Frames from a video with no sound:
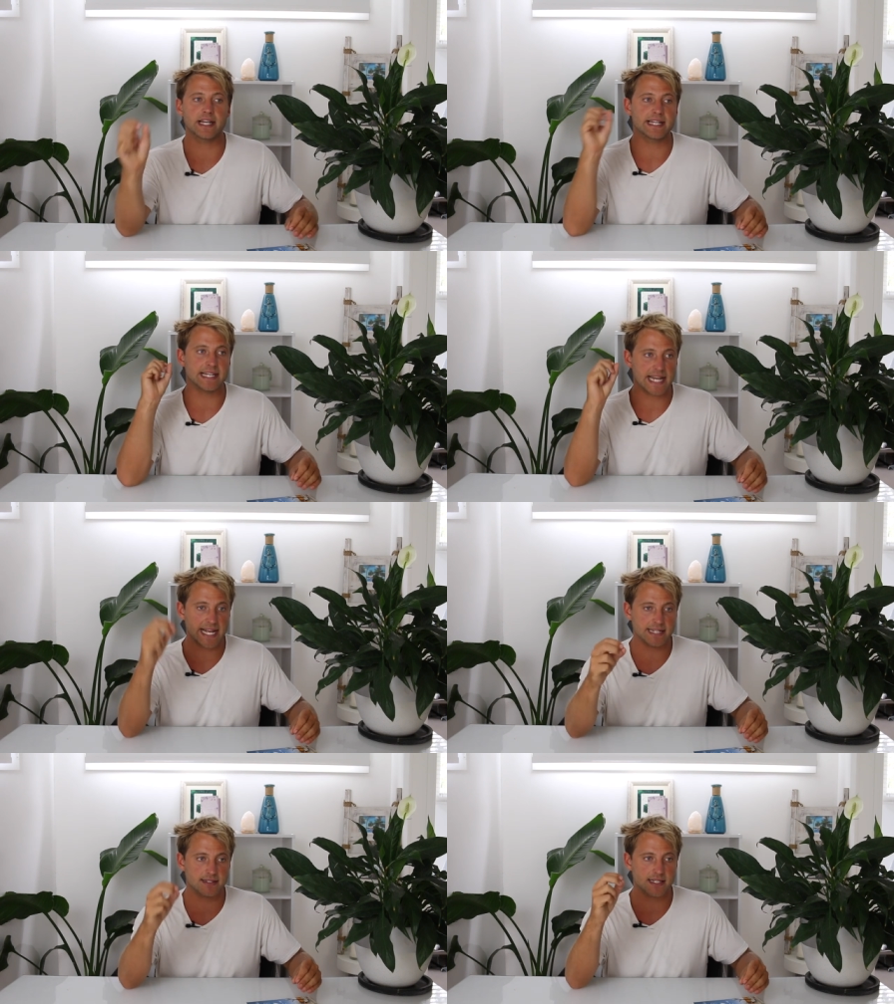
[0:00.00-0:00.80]
It
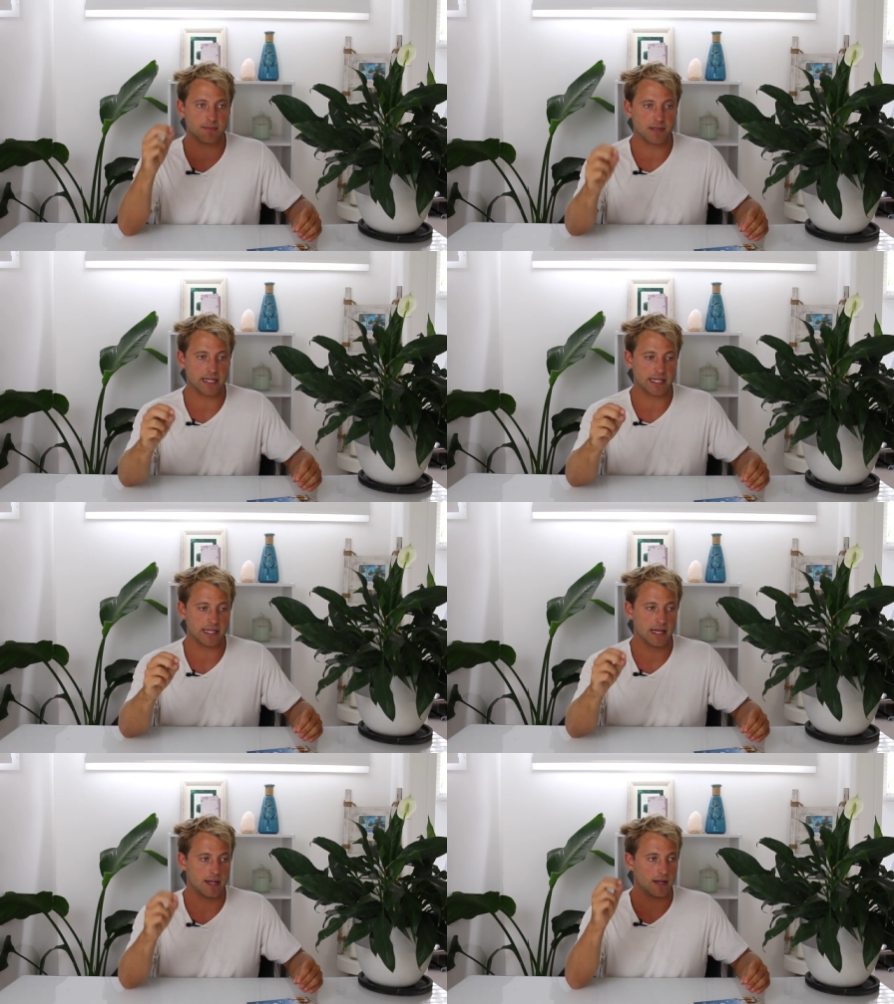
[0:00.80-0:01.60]
needs to
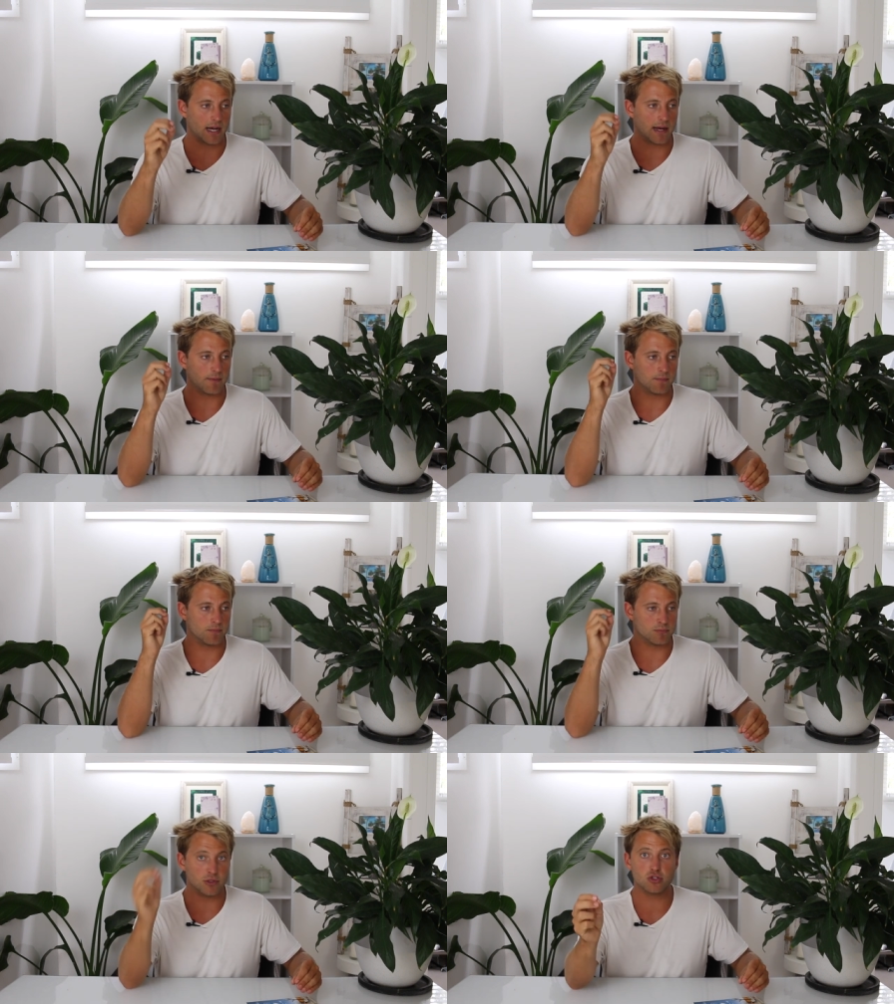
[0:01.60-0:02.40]
be um,
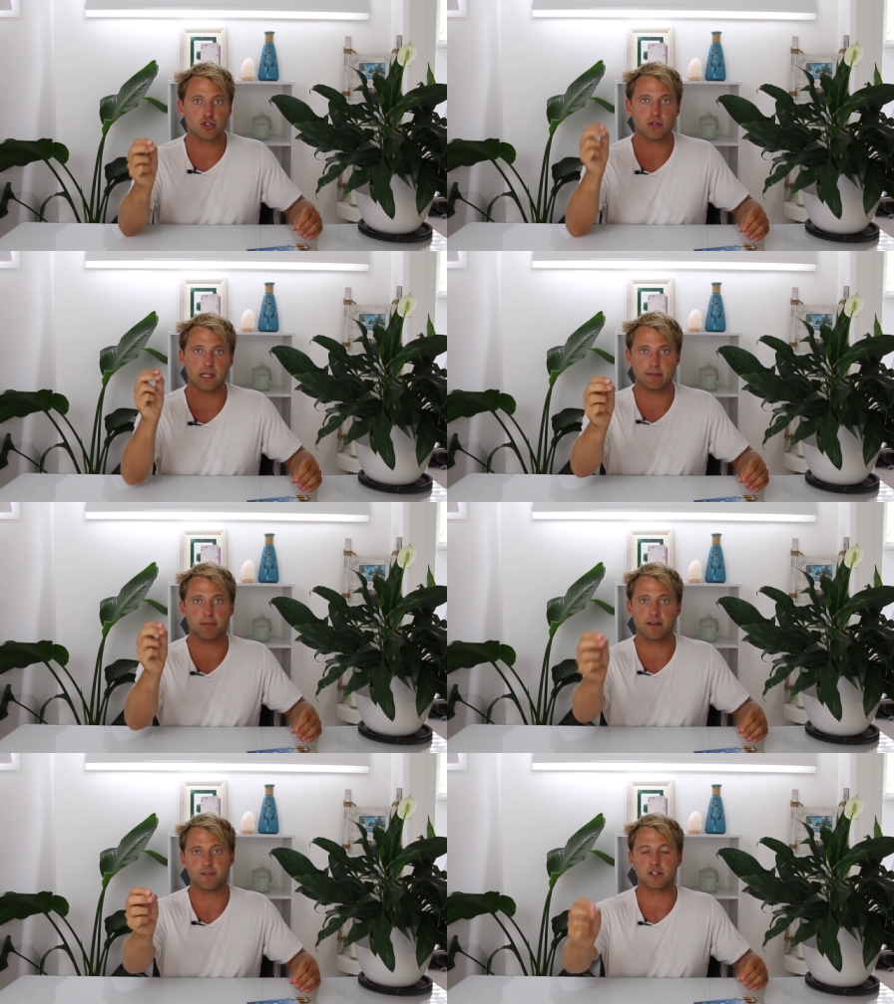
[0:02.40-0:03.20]
mutually
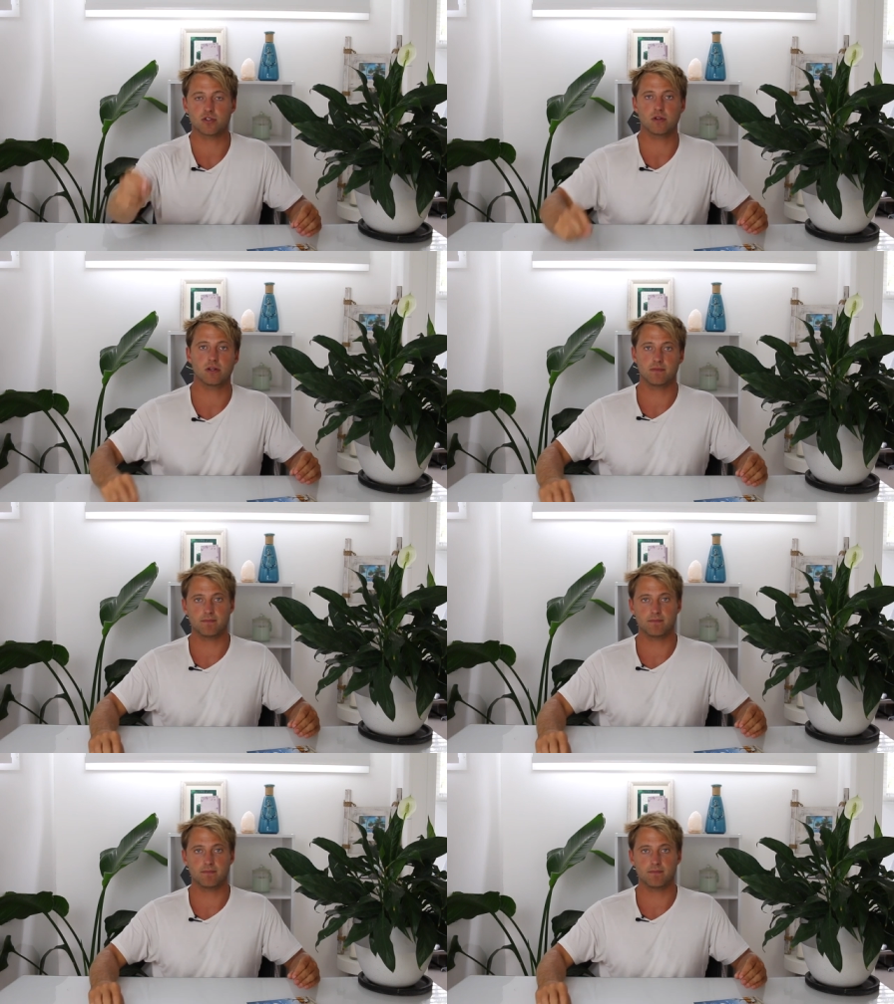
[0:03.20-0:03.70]
beneficial.